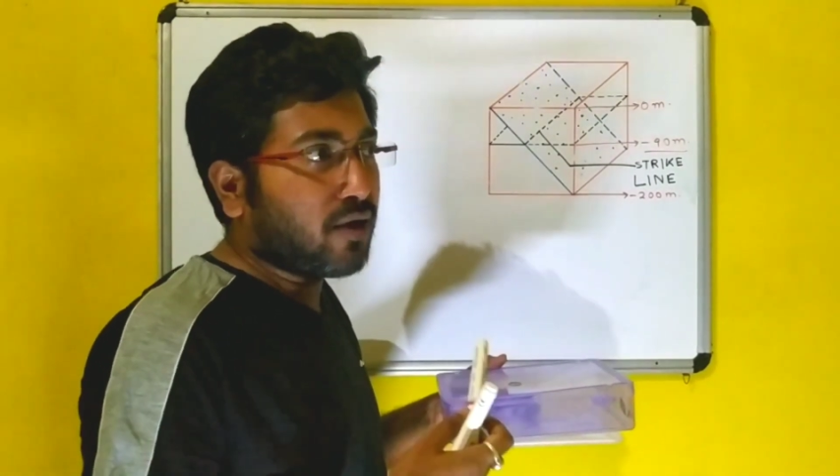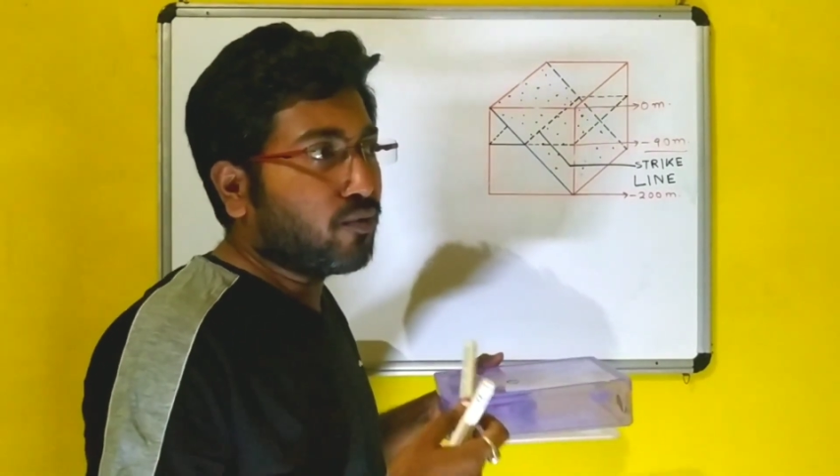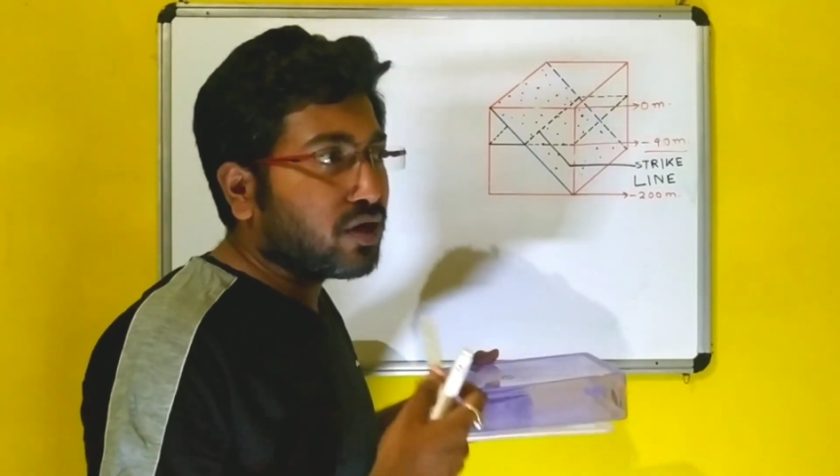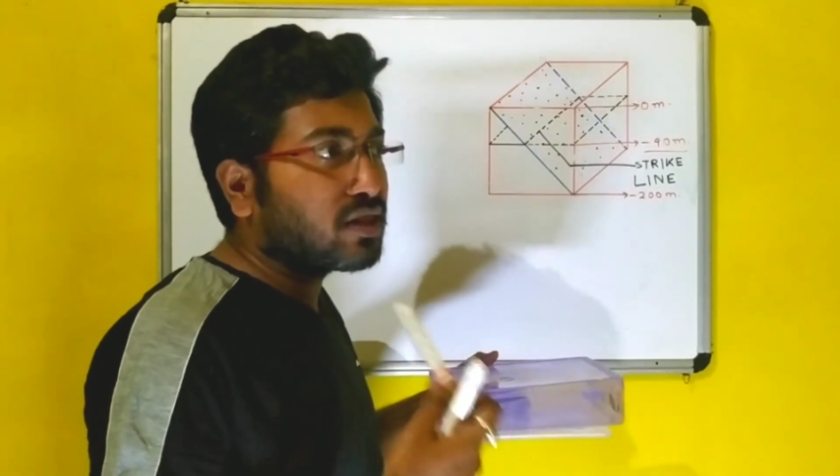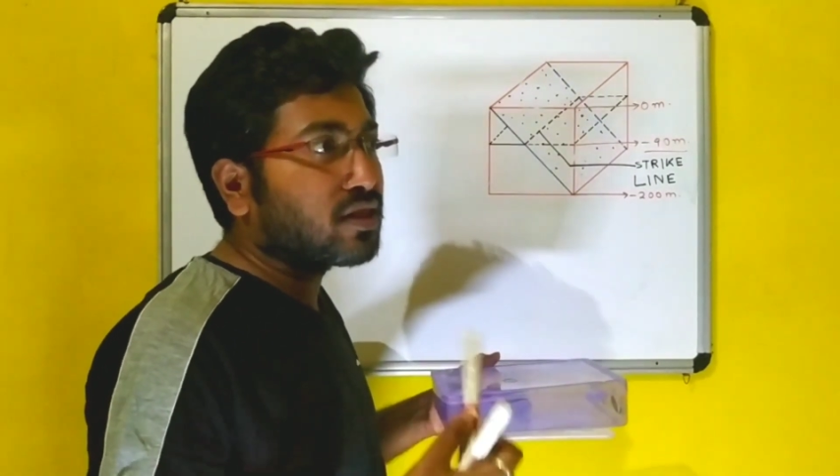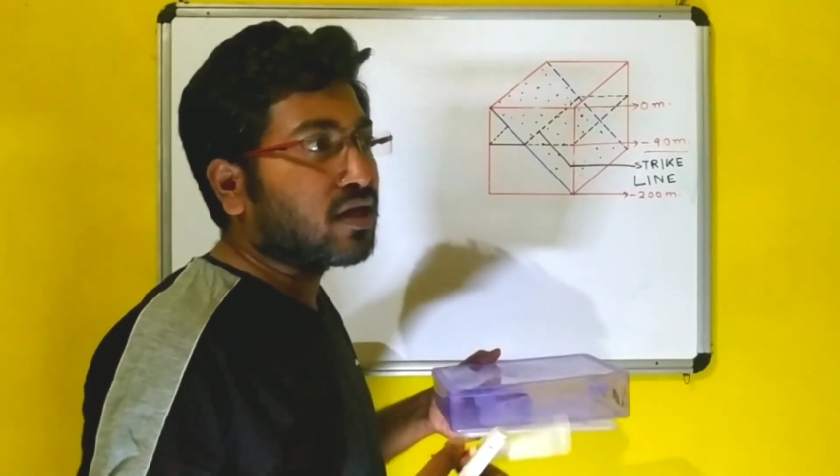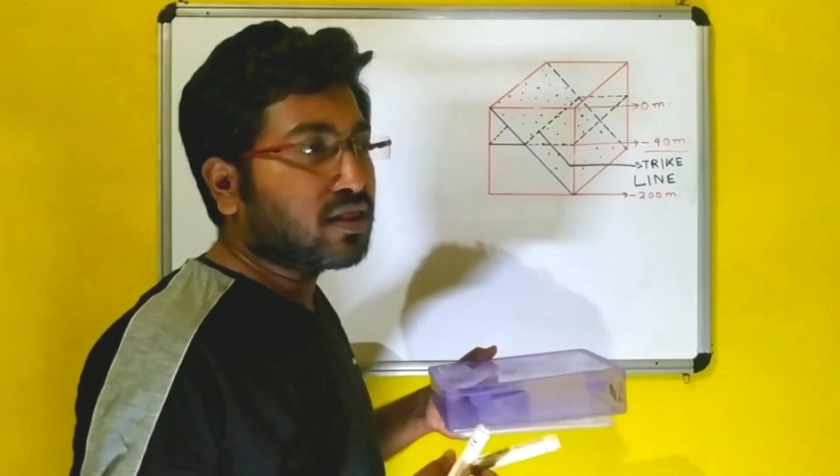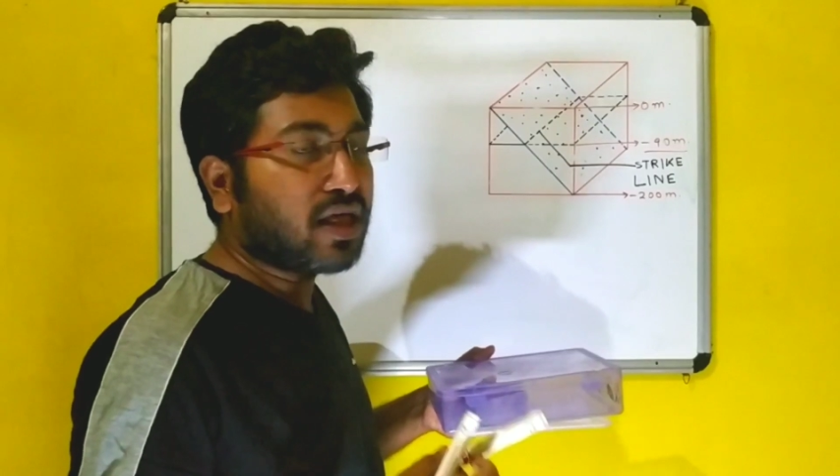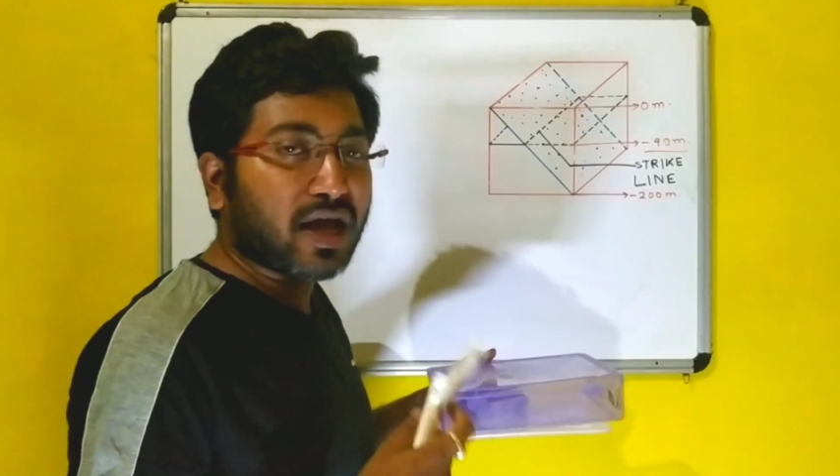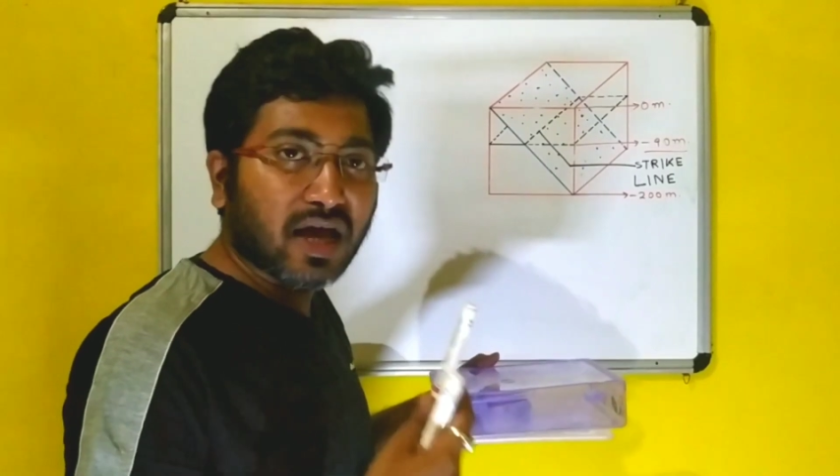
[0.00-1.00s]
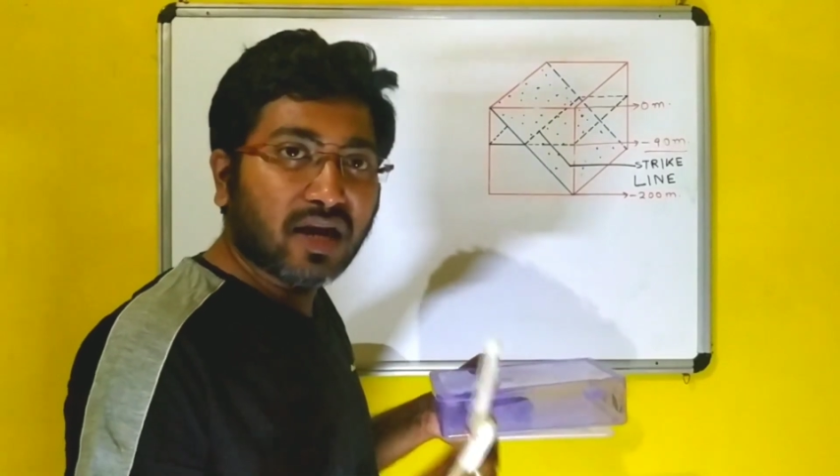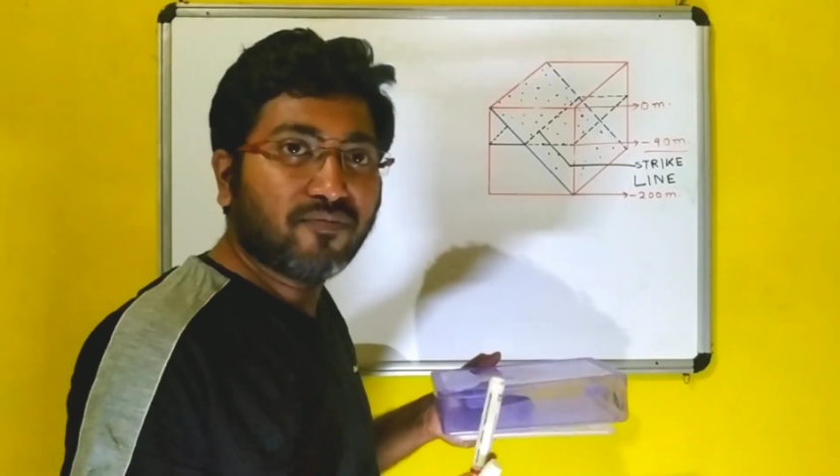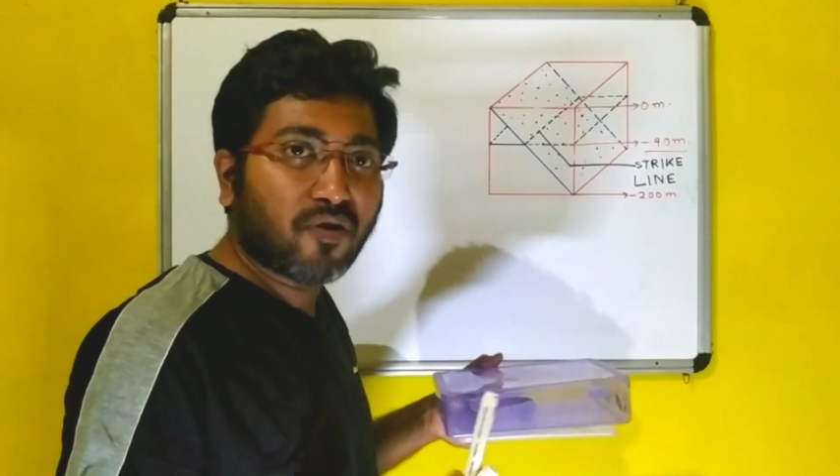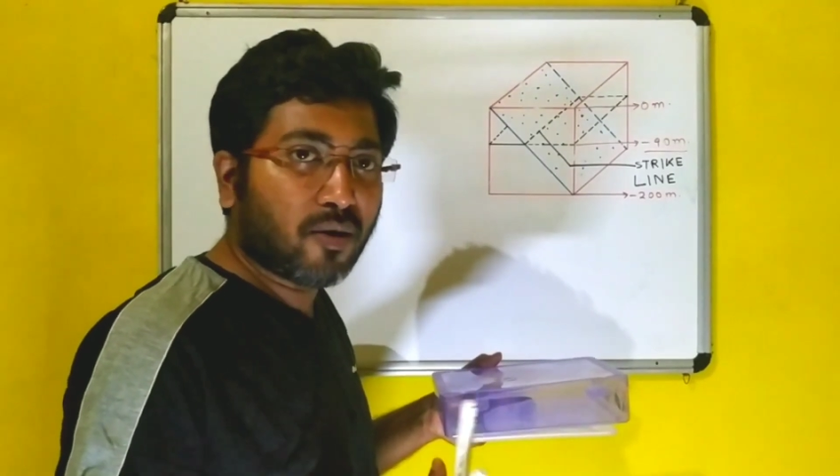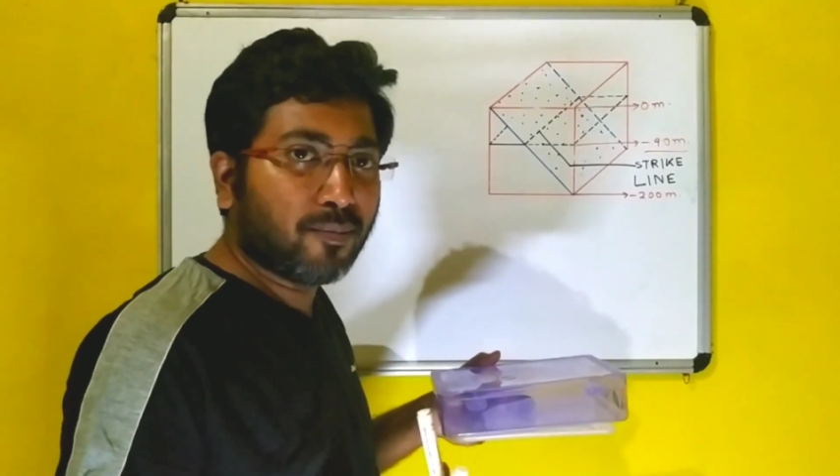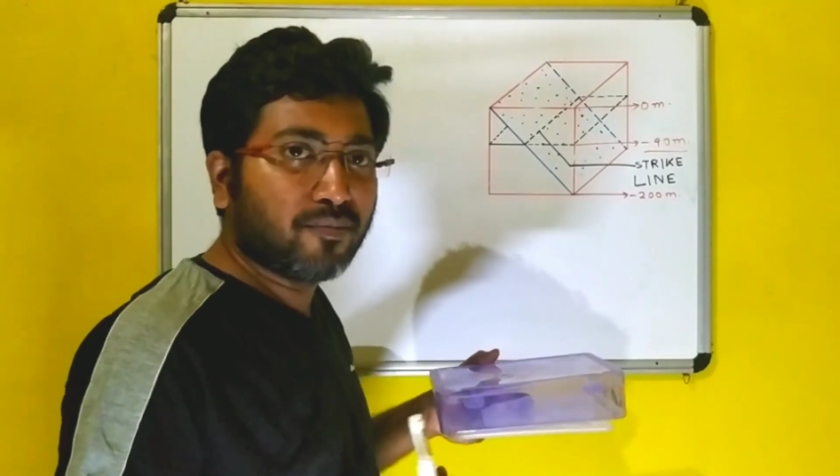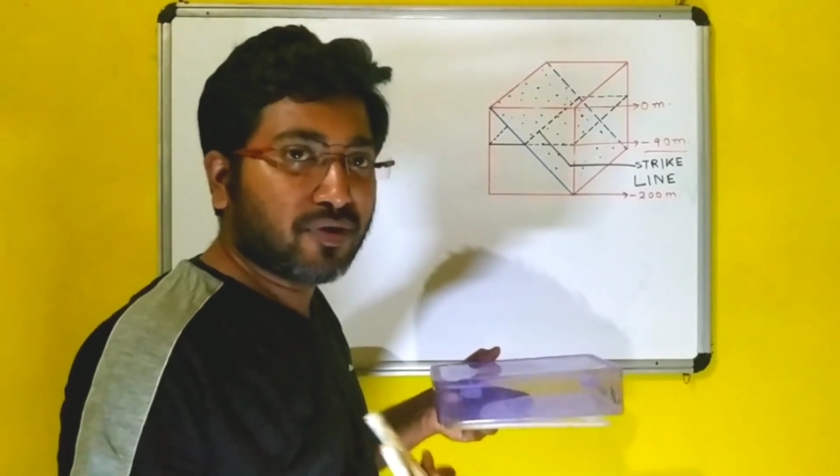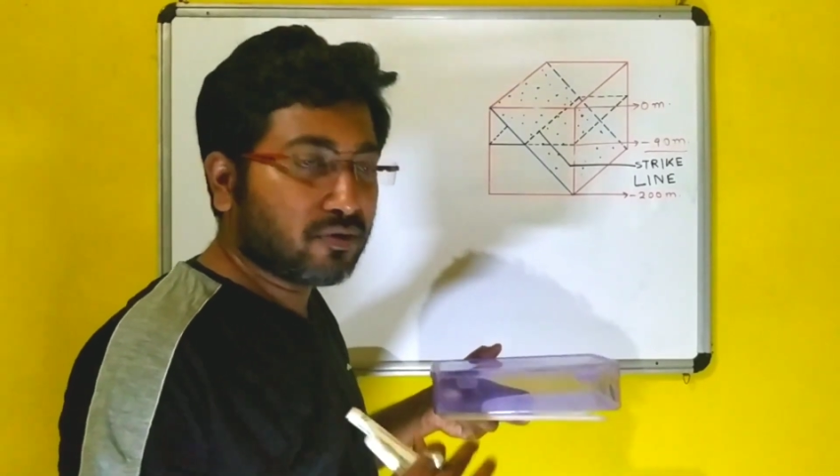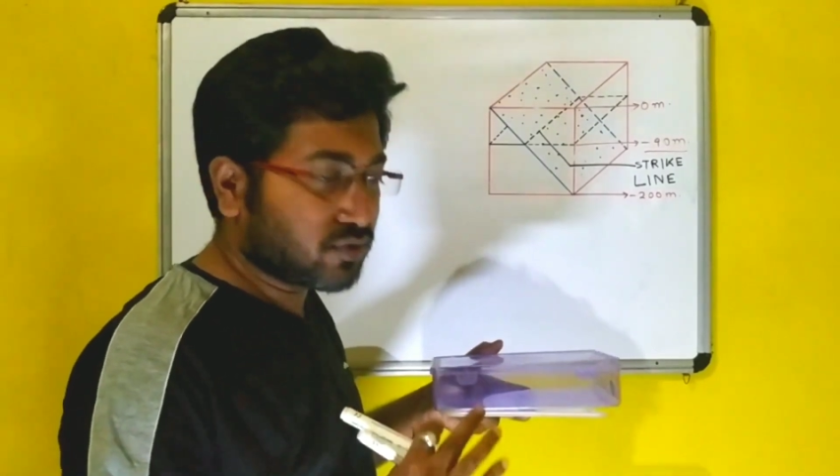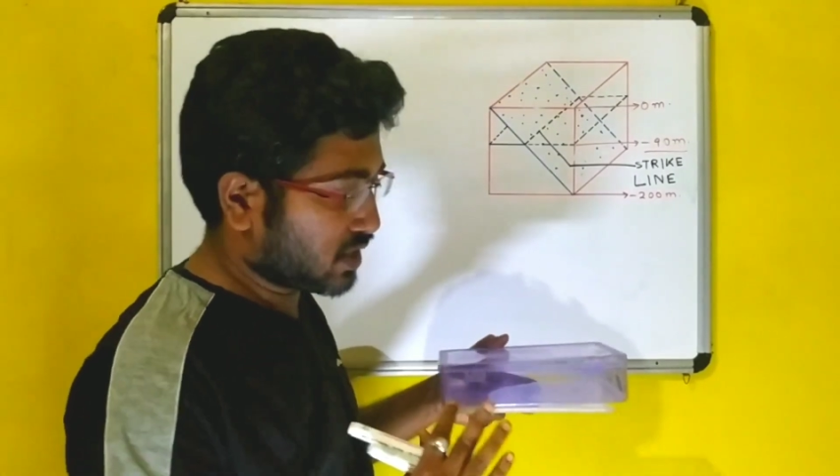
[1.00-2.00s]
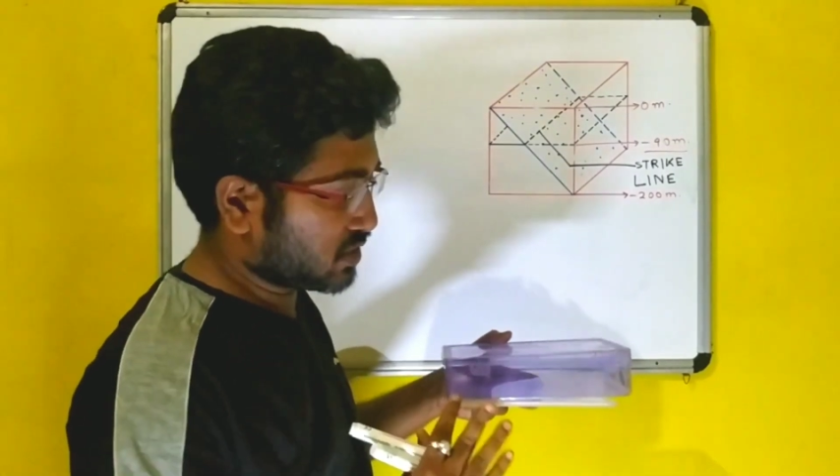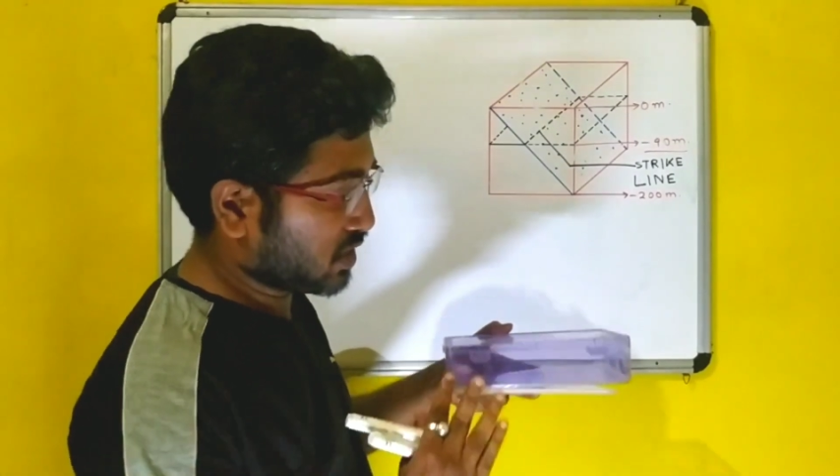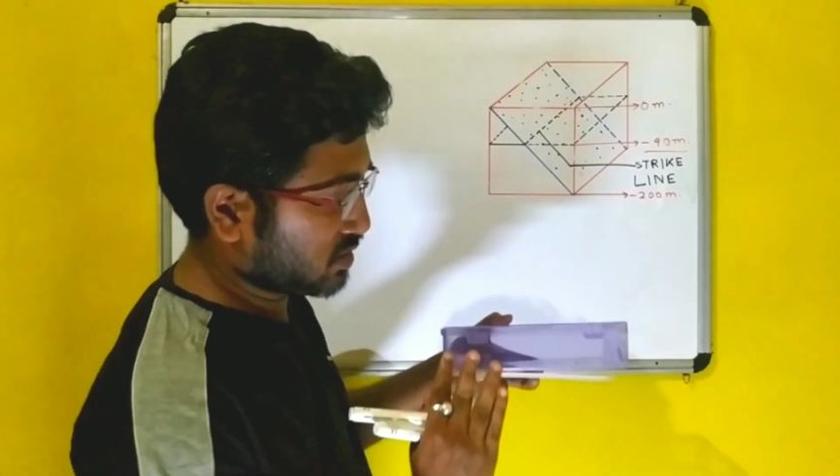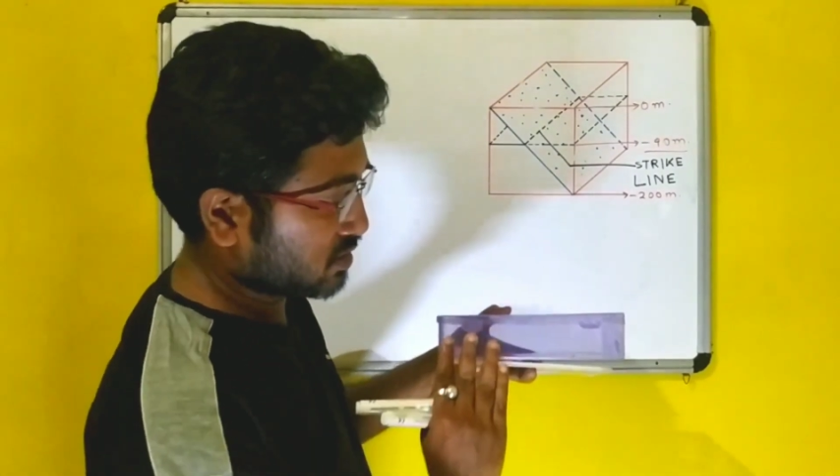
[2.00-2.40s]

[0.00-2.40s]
with the help of few sections.